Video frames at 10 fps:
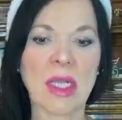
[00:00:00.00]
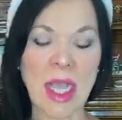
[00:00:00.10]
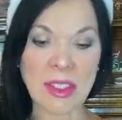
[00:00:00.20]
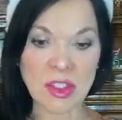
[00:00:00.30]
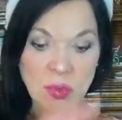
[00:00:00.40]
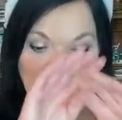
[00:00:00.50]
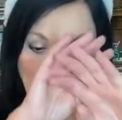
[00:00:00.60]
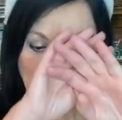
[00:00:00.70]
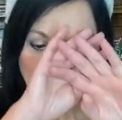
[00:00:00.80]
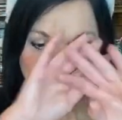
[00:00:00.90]
I just went,
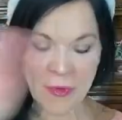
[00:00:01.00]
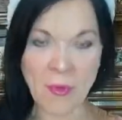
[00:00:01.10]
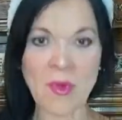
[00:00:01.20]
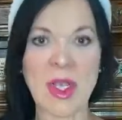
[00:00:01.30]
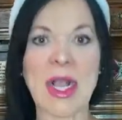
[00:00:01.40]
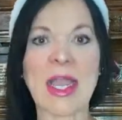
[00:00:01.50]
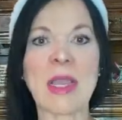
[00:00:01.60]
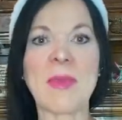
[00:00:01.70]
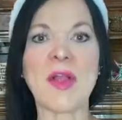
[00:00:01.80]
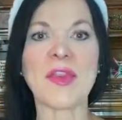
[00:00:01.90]
I
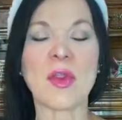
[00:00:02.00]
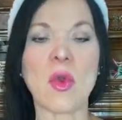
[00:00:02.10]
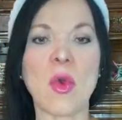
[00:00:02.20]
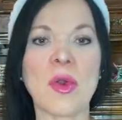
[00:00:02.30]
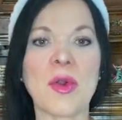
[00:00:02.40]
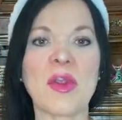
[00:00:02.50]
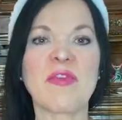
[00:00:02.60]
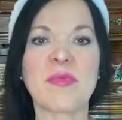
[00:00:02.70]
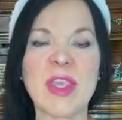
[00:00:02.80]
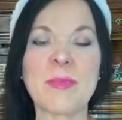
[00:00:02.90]
am on the corner
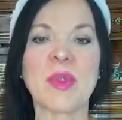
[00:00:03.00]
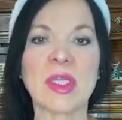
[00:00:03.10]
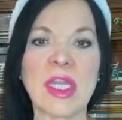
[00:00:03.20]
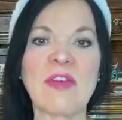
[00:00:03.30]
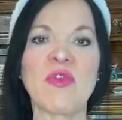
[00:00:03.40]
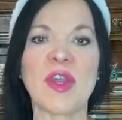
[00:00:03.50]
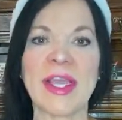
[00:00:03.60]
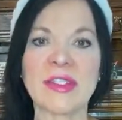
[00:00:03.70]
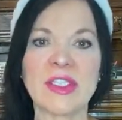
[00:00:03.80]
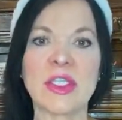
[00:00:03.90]
of people love what
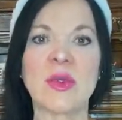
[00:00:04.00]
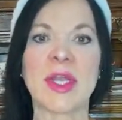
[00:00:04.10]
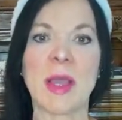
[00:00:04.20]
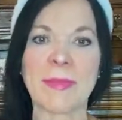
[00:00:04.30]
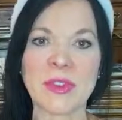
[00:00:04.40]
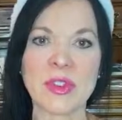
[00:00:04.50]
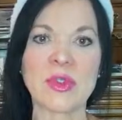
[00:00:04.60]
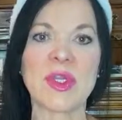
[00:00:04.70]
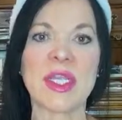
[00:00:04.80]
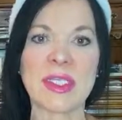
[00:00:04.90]
I do and
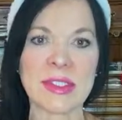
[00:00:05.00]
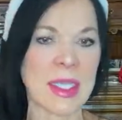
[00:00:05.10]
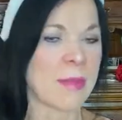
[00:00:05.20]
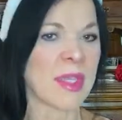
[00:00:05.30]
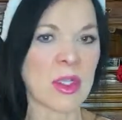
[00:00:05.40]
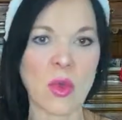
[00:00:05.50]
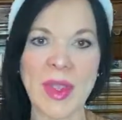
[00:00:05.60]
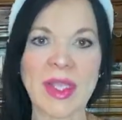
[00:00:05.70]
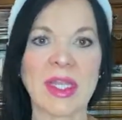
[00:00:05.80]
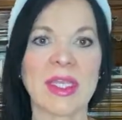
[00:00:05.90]
opportunity is coming
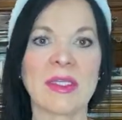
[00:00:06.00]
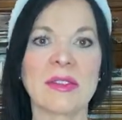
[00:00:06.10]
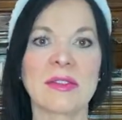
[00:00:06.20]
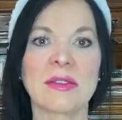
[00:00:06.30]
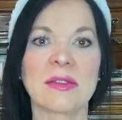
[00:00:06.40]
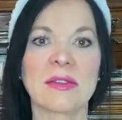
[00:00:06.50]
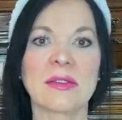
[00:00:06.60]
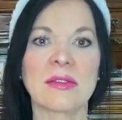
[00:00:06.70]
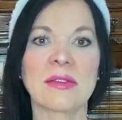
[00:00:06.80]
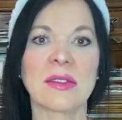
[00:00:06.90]
quickly.
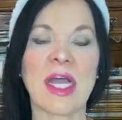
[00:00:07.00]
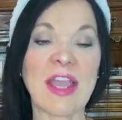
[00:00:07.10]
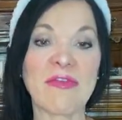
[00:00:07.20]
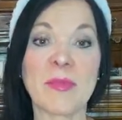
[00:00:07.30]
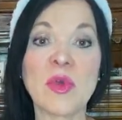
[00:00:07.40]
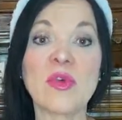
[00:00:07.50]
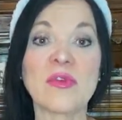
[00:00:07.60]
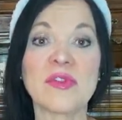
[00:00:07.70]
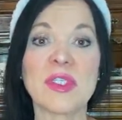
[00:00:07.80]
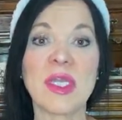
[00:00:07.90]
I've
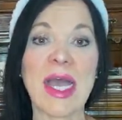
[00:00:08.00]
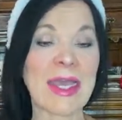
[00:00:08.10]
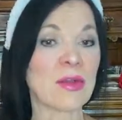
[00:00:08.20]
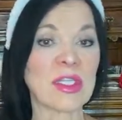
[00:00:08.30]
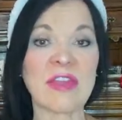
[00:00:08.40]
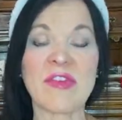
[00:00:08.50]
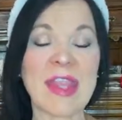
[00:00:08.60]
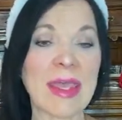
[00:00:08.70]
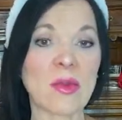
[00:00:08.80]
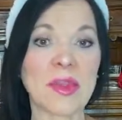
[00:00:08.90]
moved. I don't live in
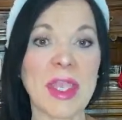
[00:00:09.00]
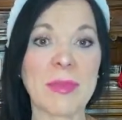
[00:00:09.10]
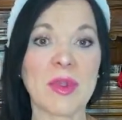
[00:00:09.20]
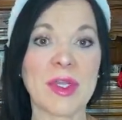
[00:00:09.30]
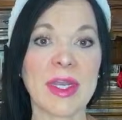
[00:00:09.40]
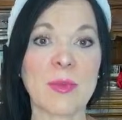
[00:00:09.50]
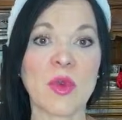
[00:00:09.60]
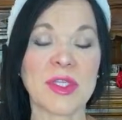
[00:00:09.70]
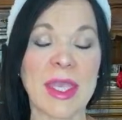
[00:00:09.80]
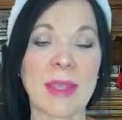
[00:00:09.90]
that old neighborhood
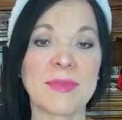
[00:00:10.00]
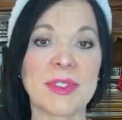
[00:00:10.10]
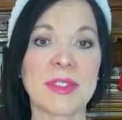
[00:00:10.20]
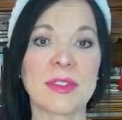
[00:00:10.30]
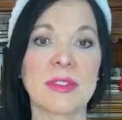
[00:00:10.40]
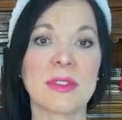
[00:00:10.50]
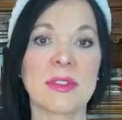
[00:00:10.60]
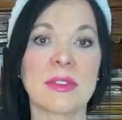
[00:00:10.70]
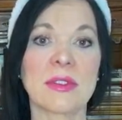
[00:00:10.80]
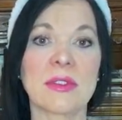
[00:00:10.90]
anymore, Debs.
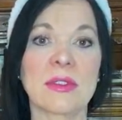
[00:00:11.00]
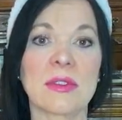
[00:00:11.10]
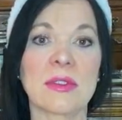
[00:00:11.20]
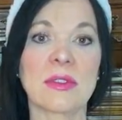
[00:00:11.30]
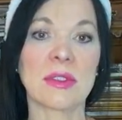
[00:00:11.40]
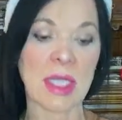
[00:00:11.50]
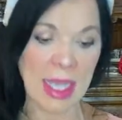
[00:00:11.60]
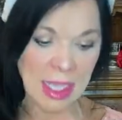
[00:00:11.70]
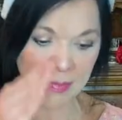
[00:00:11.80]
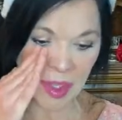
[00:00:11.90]

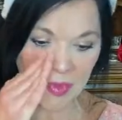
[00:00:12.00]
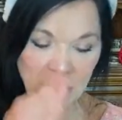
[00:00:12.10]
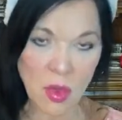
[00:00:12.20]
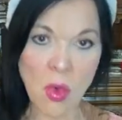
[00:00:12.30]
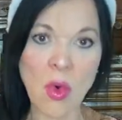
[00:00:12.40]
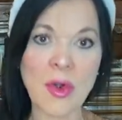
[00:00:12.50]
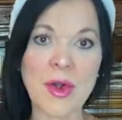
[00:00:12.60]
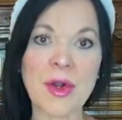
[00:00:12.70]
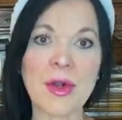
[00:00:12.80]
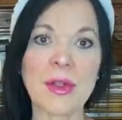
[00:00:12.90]
I am on the
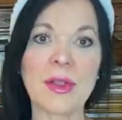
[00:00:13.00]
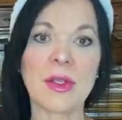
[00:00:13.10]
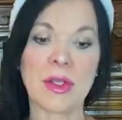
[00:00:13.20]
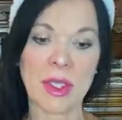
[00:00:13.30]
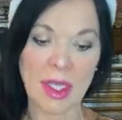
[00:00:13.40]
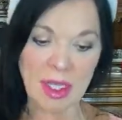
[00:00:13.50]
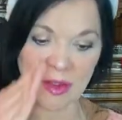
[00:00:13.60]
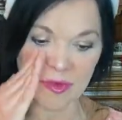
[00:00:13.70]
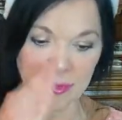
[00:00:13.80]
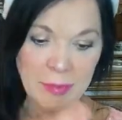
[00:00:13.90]
corner
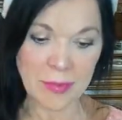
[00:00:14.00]
of